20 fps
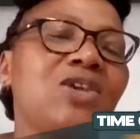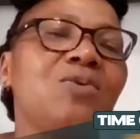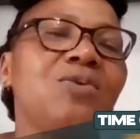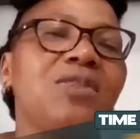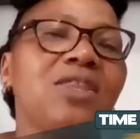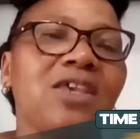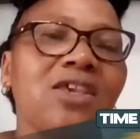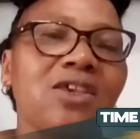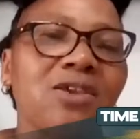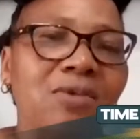you
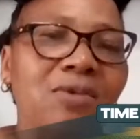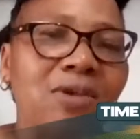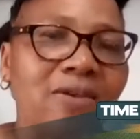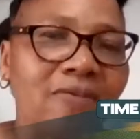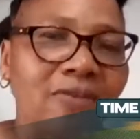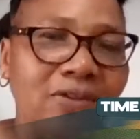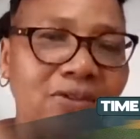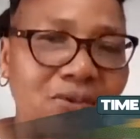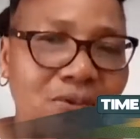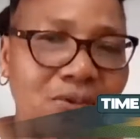
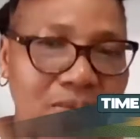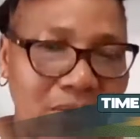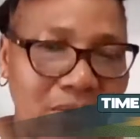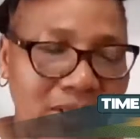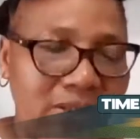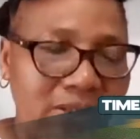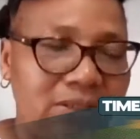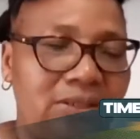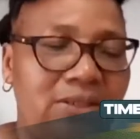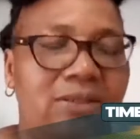ever so
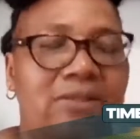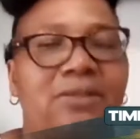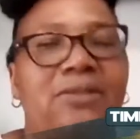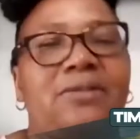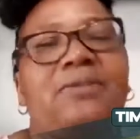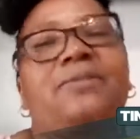much.